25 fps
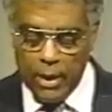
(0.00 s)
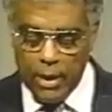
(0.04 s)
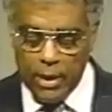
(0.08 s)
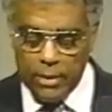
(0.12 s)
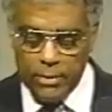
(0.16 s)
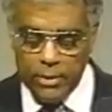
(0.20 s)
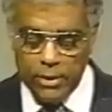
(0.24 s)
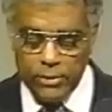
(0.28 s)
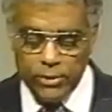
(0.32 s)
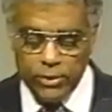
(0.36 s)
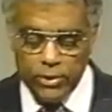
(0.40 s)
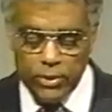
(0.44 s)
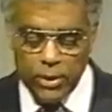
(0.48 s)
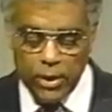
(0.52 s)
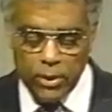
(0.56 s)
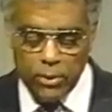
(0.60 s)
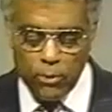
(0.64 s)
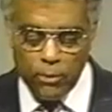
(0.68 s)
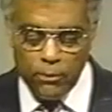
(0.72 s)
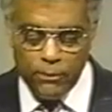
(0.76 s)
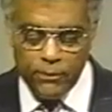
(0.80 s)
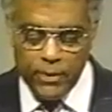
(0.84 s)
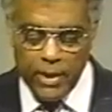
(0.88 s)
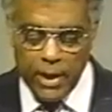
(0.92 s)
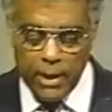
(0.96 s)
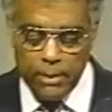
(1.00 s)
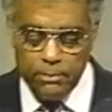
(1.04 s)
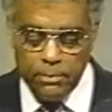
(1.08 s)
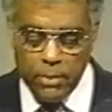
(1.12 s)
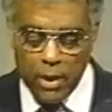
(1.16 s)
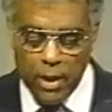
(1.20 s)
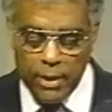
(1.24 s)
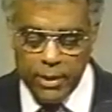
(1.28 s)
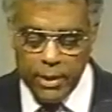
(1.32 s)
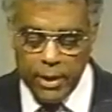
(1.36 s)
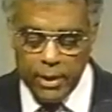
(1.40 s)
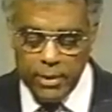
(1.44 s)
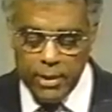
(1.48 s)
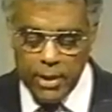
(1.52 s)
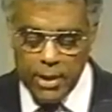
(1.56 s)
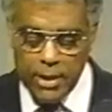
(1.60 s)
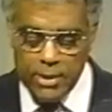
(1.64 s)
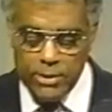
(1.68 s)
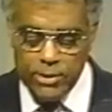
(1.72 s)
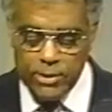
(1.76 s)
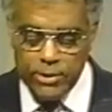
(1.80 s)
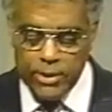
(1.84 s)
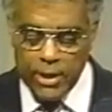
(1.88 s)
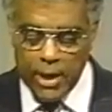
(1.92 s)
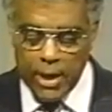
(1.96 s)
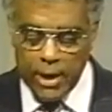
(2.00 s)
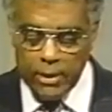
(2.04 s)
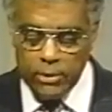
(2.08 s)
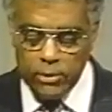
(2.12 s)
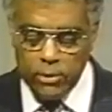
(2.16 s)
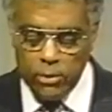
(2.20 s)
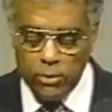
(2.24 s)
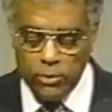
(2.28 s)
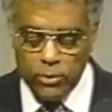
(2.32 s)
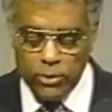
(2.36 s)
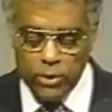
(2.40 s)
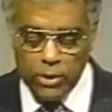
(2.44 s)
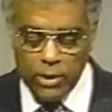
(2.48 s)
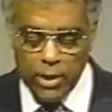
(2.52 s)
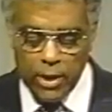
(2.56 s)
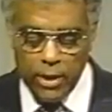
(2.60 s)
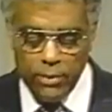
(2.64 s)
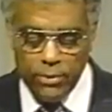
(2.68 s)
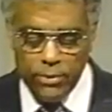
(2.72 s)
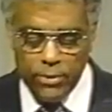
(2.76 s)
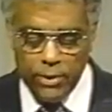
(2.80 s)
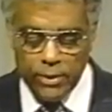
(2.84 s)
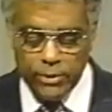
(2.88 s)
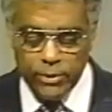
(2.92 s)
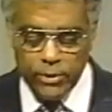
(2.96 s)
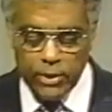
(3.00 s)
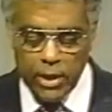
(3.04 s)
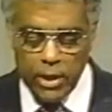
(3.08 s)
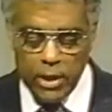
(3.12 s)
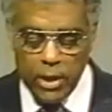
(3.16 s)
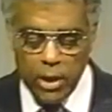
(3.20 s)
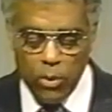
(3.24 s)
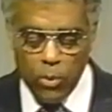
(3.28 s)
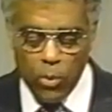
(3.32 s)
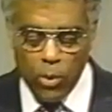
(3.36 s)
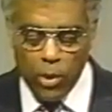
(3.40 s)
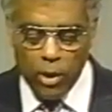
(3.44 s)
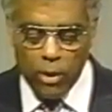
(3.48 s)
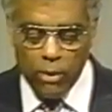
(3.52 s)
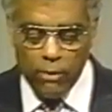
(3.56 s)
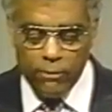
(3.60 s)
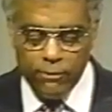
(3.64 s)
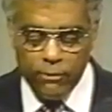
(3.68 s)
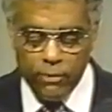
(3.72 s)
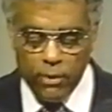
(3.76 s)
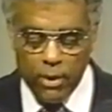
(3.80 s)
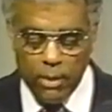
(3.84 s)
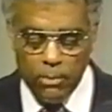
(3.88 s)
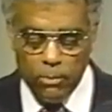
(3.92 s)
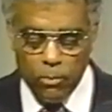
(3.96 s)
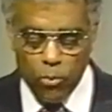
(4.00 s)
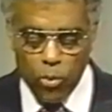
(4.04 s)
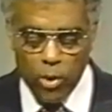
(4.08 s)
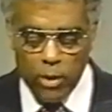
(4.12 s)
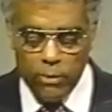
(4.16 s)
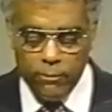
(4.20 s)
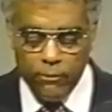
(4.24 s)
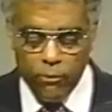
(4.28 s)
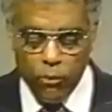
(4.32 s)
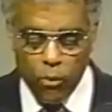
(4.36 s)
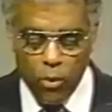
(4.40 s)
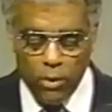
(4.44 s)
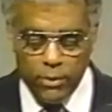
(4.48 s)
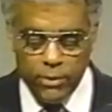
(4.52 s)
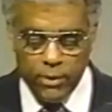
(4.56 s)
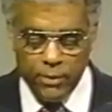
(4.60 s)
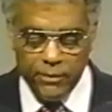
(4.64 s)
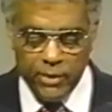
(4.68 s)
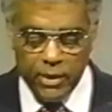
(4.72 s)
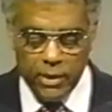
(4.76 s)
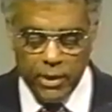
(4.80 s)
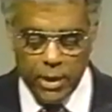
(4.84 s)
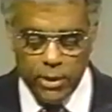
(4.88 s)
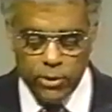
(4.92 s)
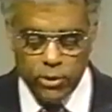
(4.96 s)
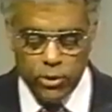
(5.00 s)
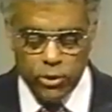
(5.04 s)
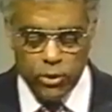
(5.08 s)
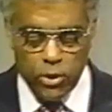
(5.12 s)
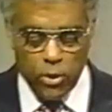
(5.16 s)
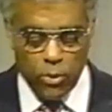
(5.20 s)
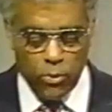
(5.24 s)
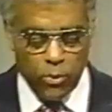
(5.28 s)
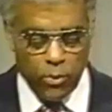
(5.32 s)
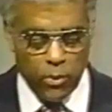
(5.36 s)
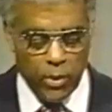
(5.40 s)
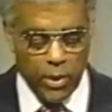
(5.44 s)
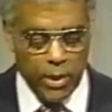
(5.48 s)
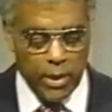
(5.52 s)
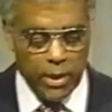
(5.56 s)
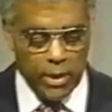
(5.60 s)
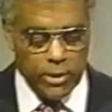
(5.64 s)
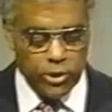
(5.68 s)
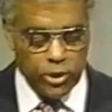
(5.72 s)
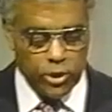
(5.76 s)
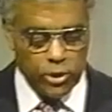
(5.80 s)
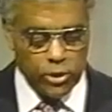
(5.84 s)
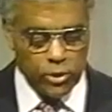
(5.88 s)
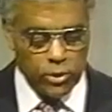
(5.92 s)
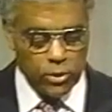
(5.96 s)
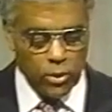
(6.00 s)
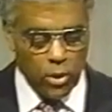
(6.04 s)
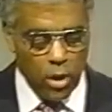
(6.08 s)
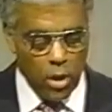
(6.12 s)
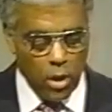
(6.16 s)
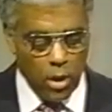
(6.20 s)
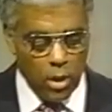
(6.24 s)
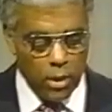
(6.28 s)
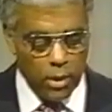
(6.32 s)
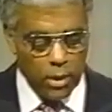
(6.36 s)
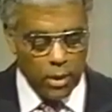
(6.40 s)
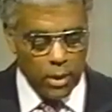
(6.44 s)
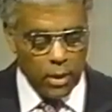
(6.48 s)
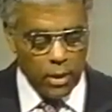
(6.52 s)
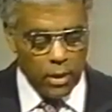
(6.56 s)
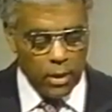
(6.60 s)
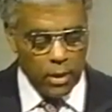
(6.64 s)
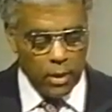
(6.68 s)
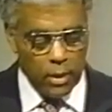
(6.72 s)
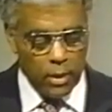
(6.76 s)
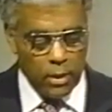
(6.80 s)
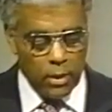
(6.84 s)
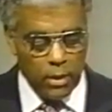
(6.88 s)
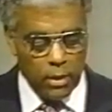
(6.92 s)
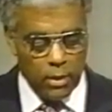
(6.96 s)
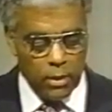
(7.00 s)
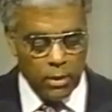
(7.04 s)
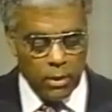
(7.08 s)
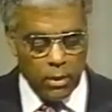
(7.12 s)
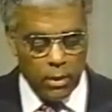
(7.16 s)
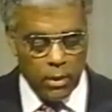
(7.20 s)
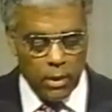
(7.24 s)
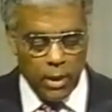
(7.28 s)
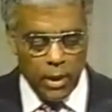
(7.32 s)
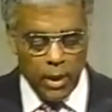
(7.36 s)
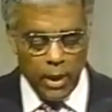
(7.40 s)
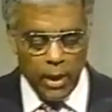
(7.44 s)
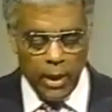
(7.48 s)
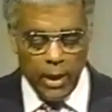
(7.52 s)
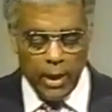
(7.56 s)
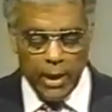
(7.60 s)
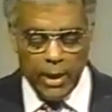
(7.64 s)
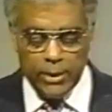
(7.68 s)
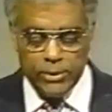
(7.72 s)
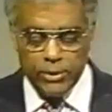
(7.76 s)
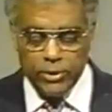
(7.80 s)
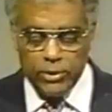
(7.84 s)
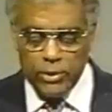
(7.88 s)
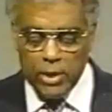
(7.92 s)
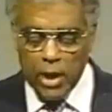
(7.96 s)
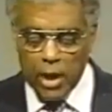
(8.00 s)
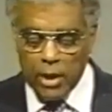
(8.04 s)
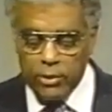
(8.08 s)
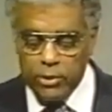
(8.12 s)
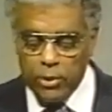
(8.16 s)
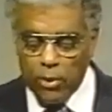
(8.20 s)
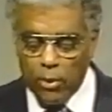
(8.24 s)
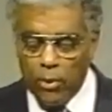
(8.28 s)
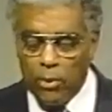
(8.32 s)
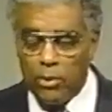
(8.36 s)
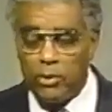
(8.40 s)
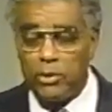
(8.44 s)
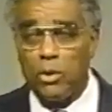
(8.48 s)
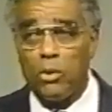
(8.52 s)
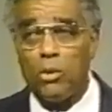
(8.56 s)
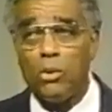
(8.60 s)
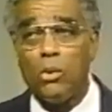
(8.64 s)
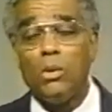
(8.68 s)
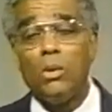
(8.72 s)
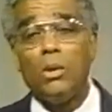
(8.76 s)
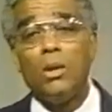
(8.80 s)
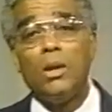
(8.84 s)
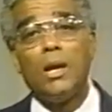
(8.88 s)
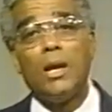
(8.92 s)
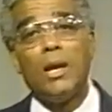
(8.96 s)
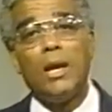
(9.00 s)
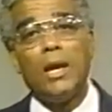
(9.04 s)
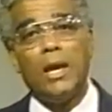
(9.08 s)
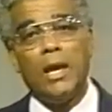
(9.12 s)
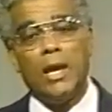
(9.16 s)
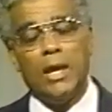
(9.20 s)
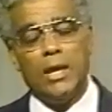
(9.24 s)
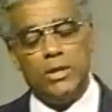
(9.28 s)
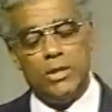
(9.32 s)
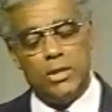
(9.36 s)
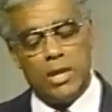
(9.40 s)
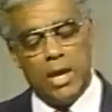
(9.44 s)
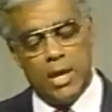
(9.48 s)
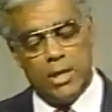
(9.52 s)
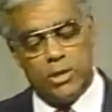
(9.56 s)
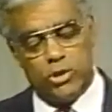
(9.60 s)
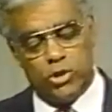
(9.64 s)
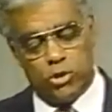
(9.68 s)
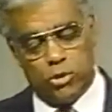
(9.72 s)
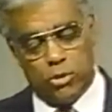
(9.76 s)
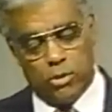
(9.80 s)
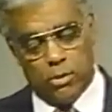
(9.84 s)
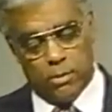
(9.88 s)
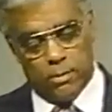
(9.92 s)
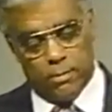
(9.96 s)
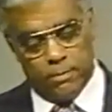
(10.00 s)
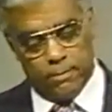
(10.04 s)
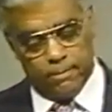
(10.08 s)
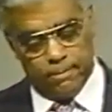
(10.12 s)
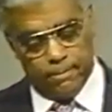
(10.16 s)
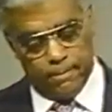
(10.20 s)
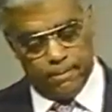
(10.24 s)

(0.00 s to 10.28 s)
And this little flat bodied insect, whose length is anywhere from one fourth of an inch to three inches long, is nocturnal in nature.